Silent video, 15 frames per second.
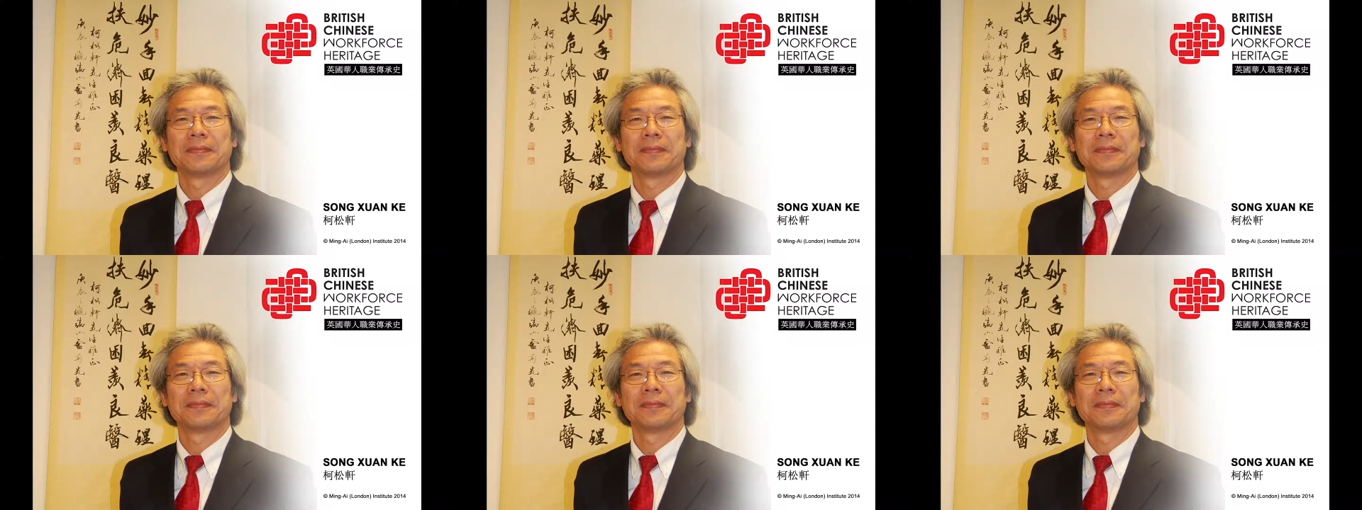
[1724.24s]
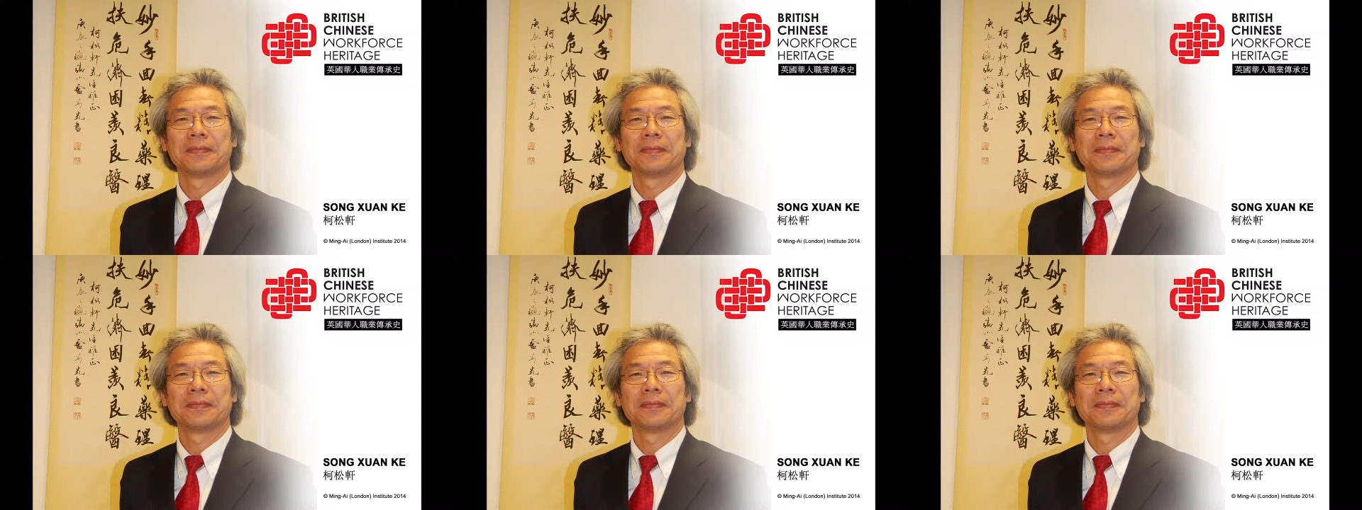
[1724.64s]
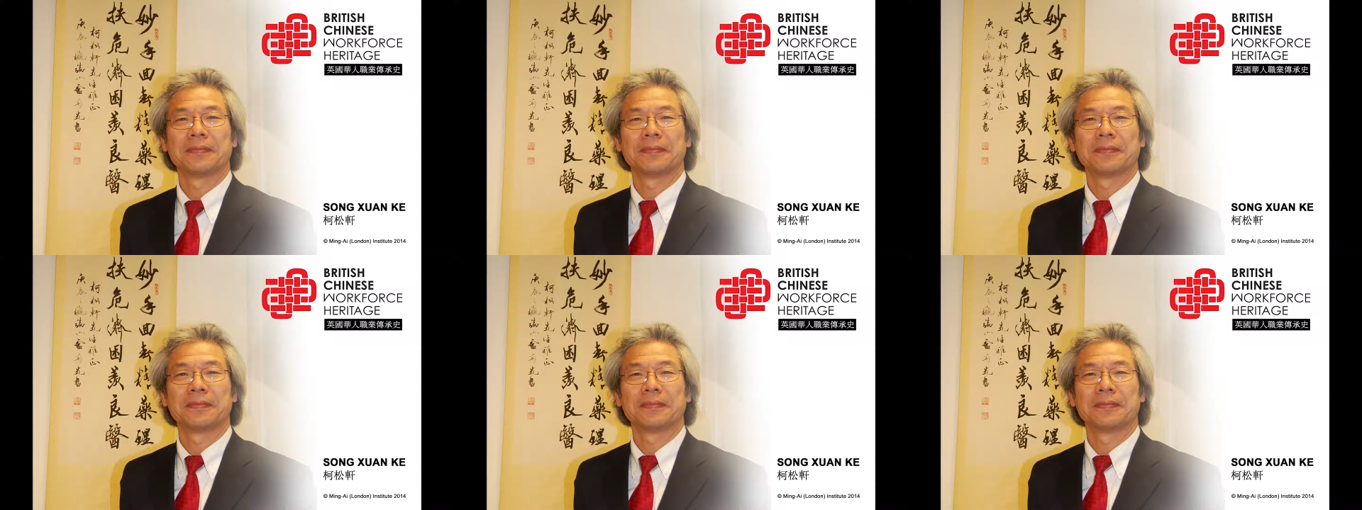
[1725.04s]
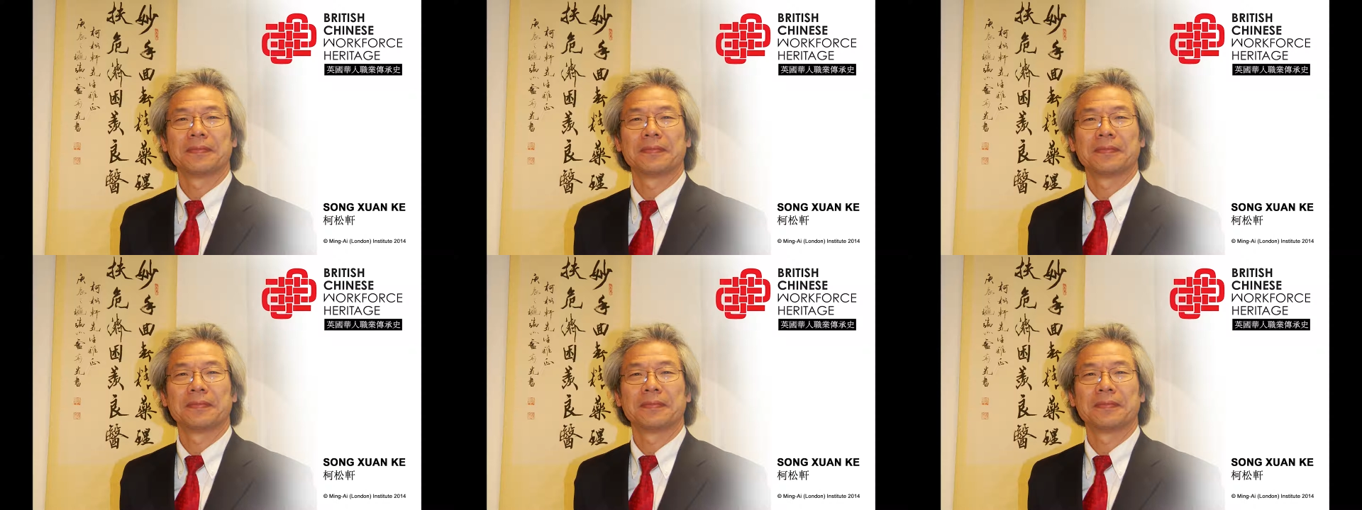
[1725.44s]

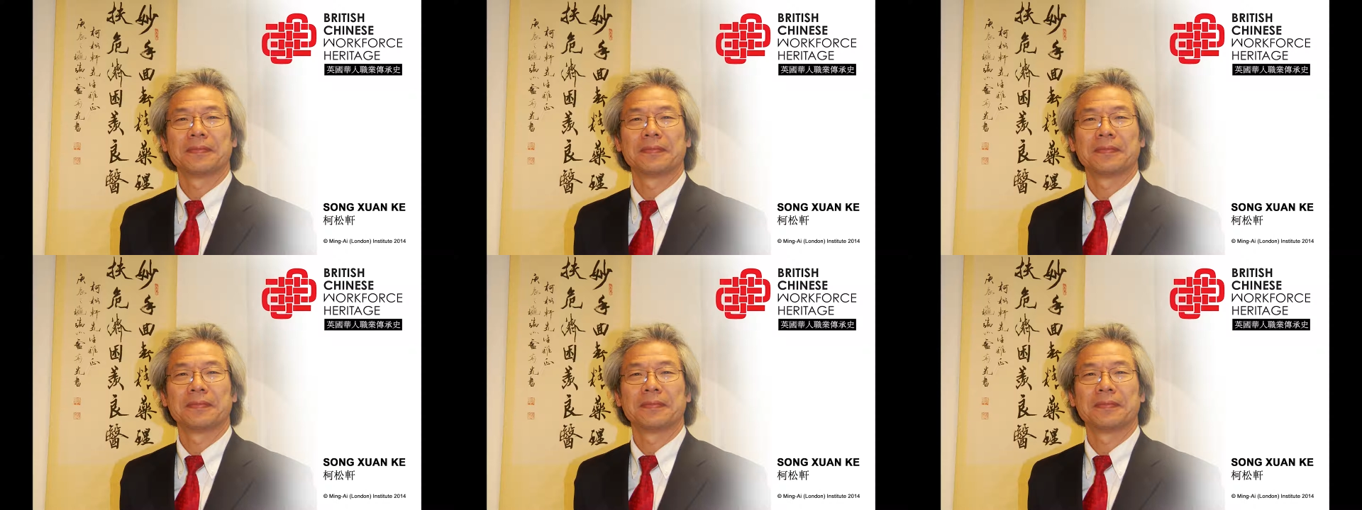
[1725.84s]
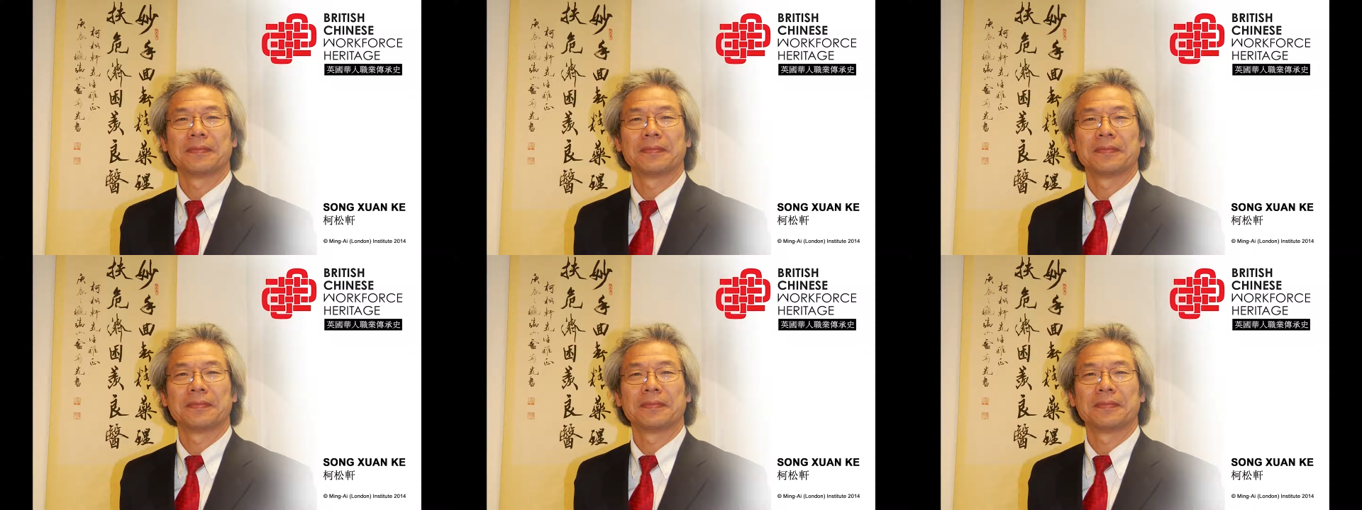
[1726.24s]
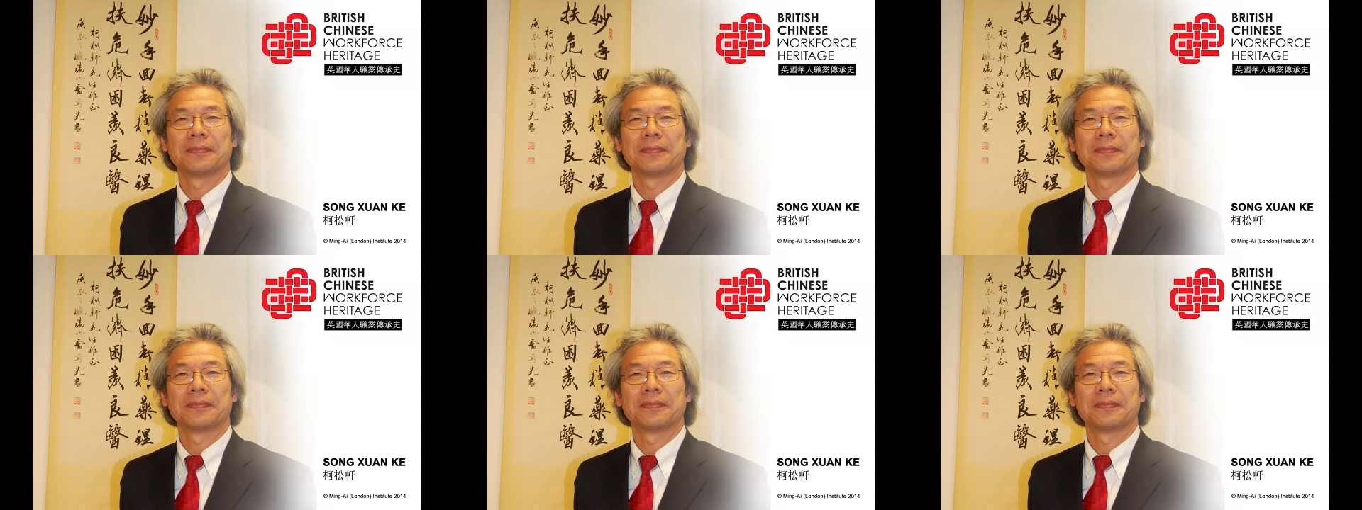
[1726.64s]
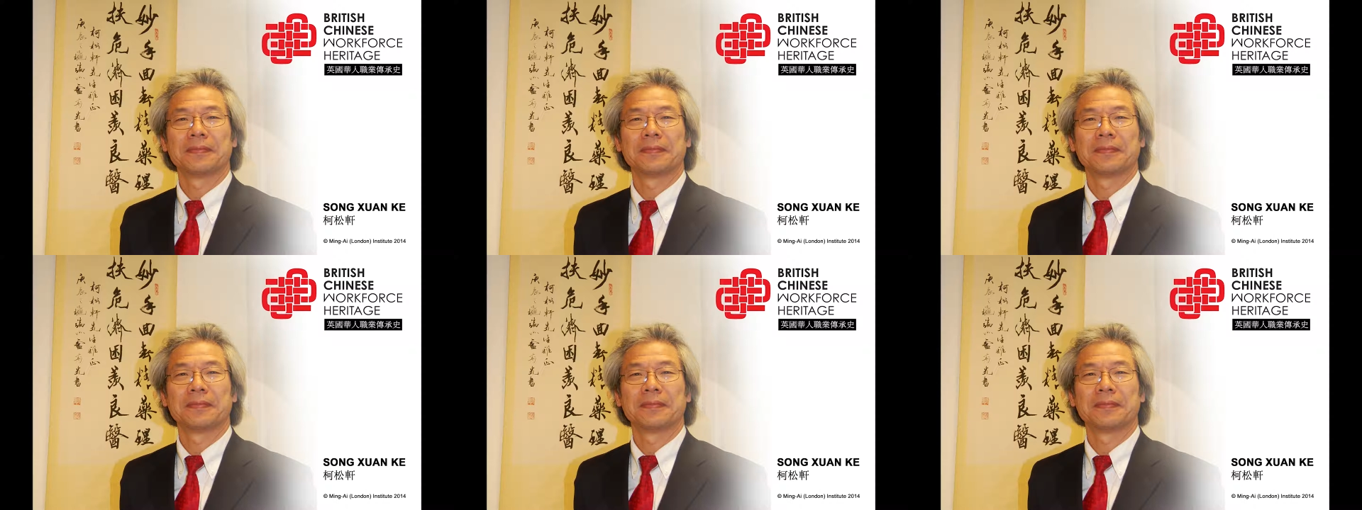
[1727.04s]

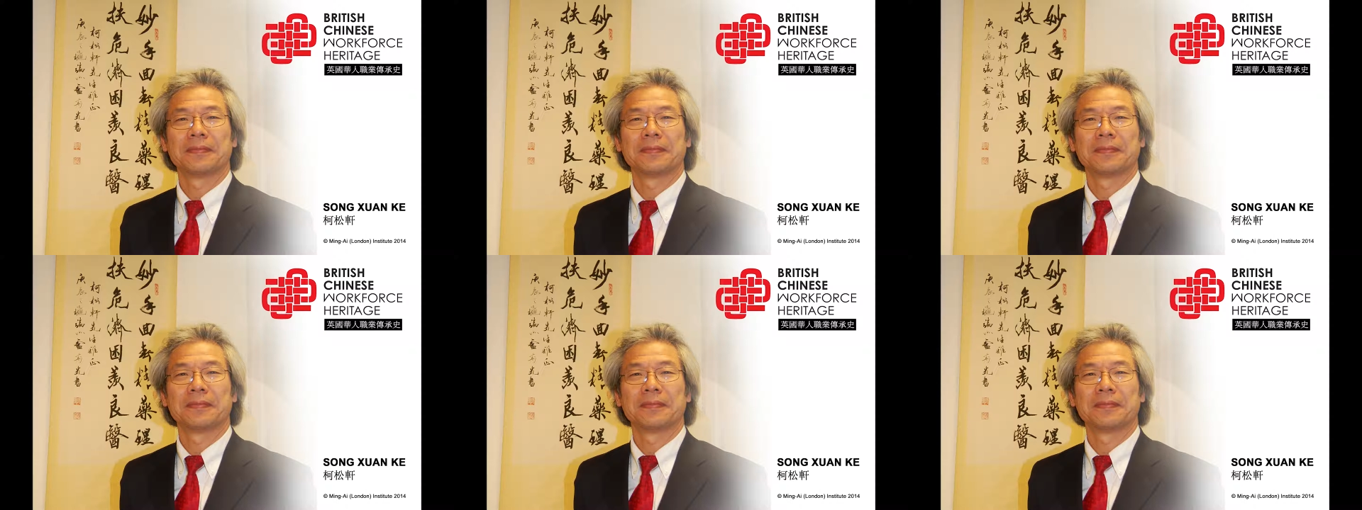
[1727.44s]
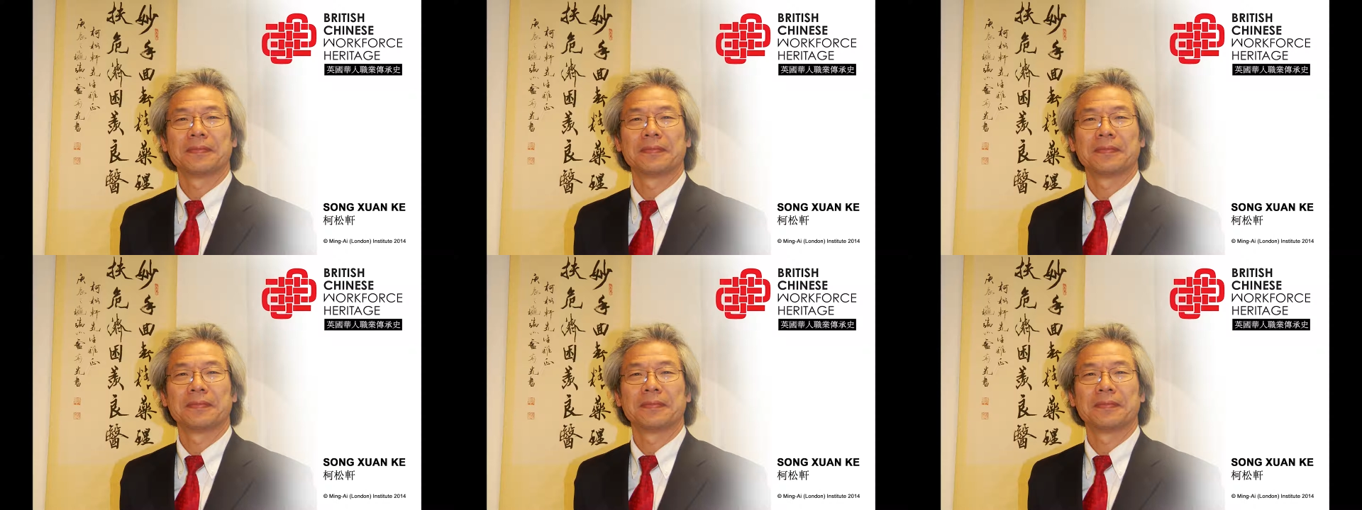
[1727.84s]
[no speech]